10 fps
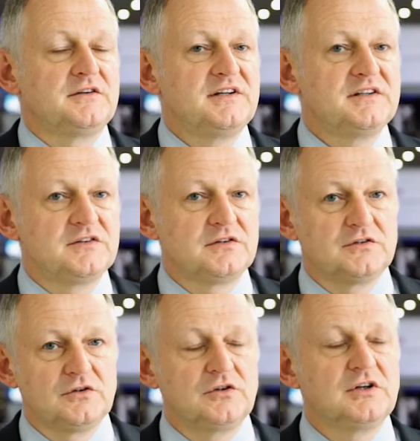did.
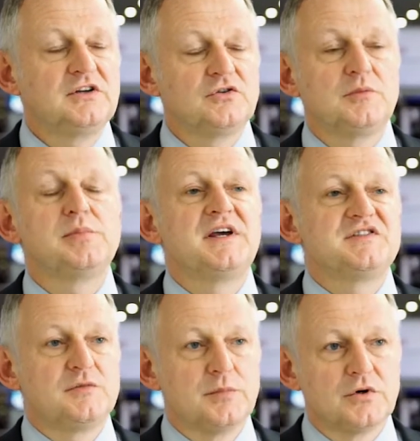So you need to
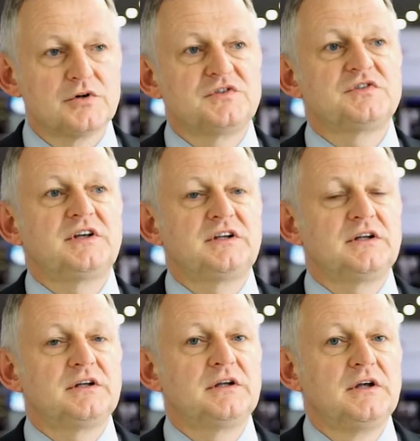replace the boards in
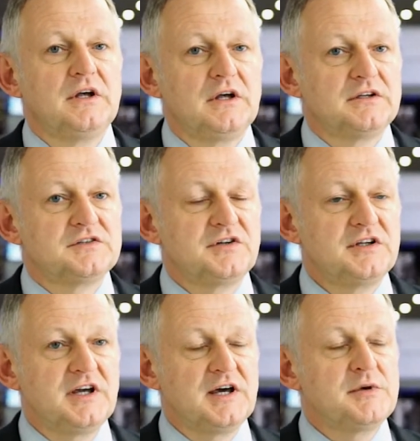the
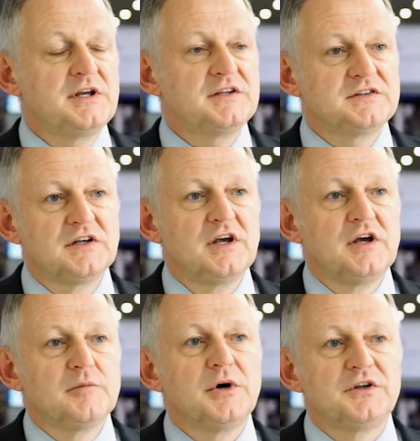street cabinets.
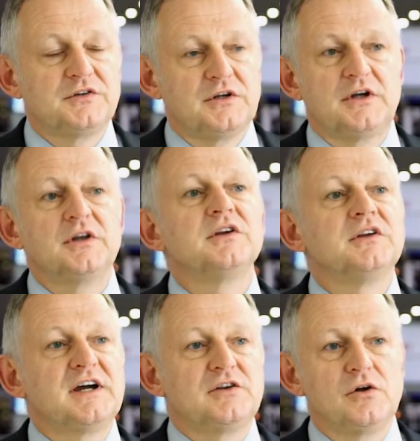But the
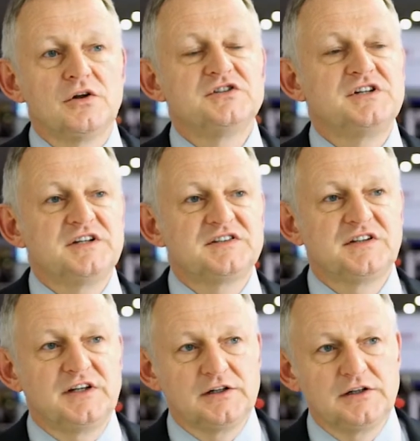technology is
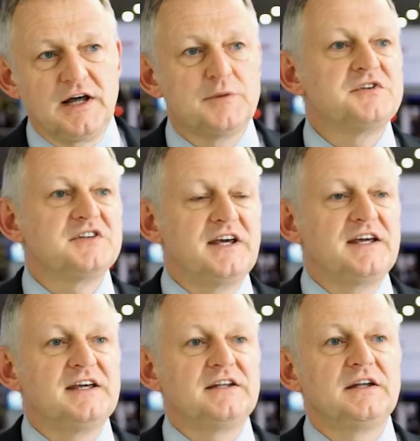still, I would
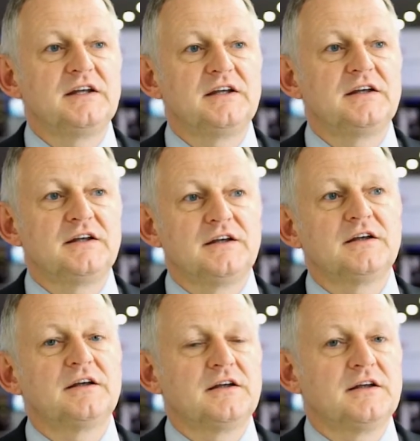say, in
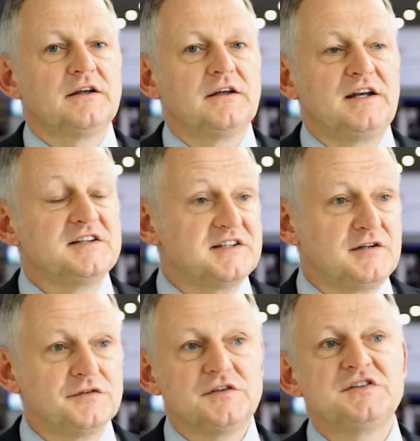its
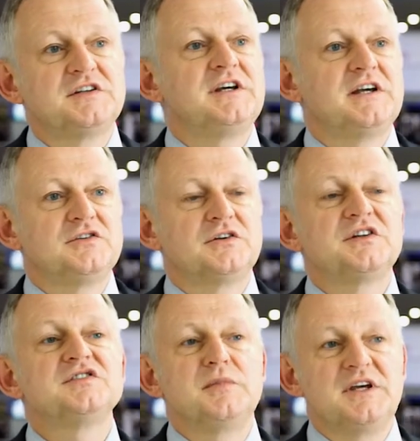infancy. And so
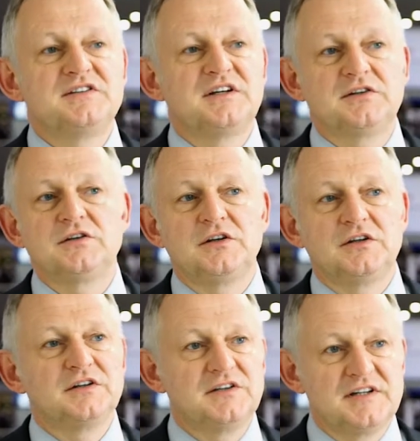this means that
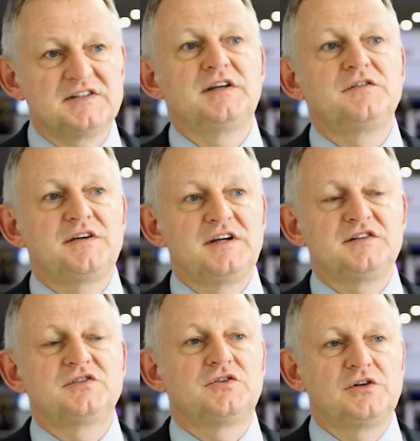the testing phase
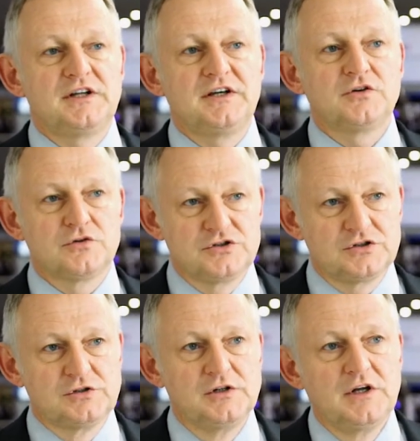is really
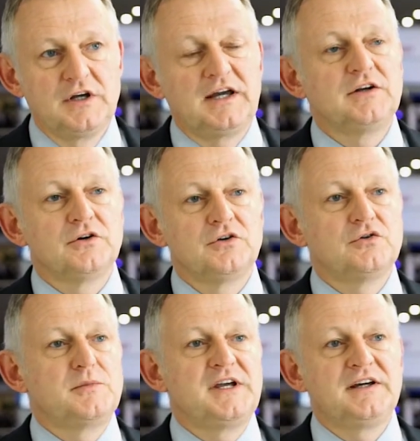crucial in order
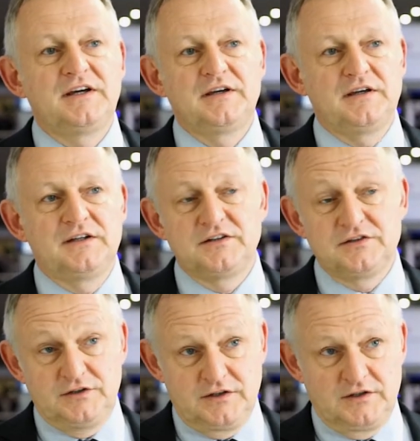to make it
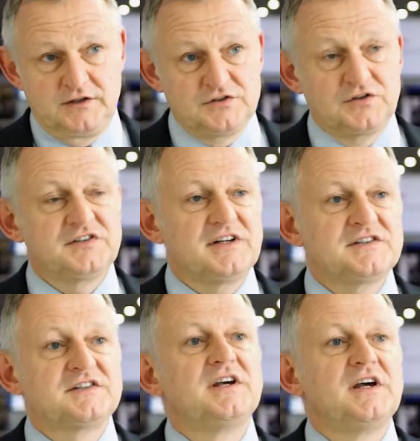a
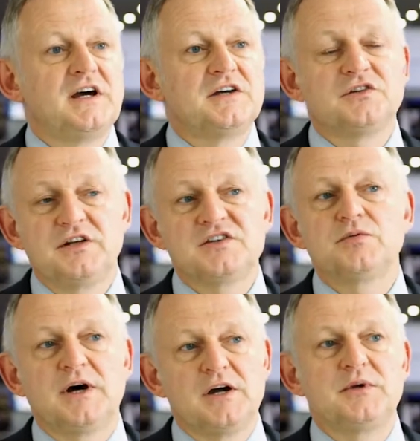success. And so
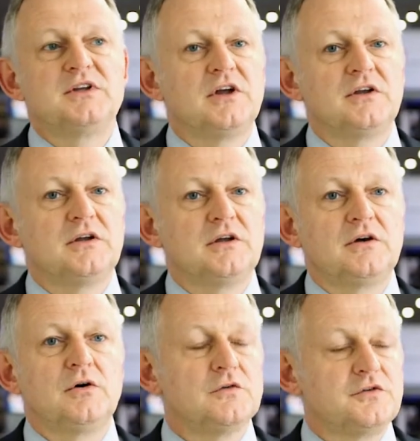that's why we've done
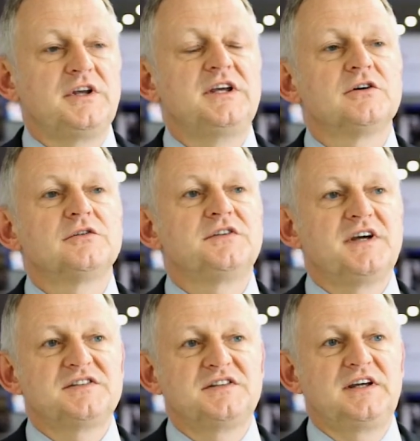over a year of
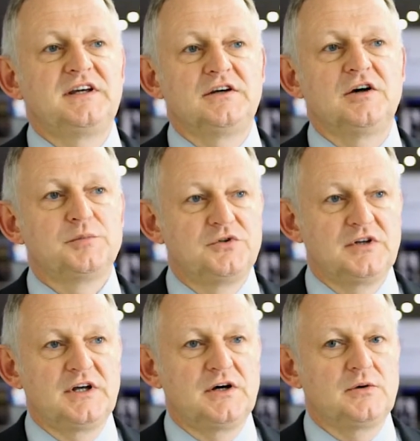testing up to
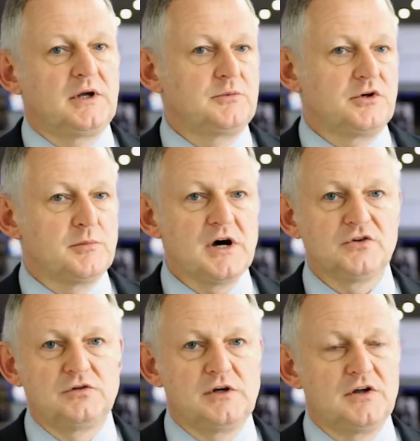now, and we're
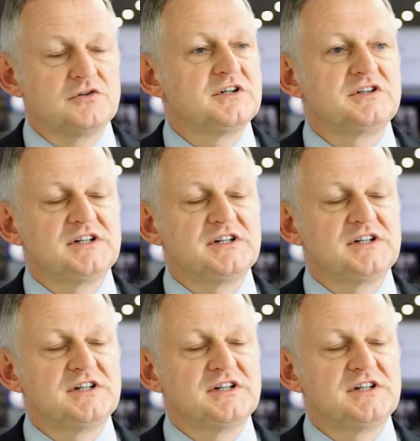about to launch in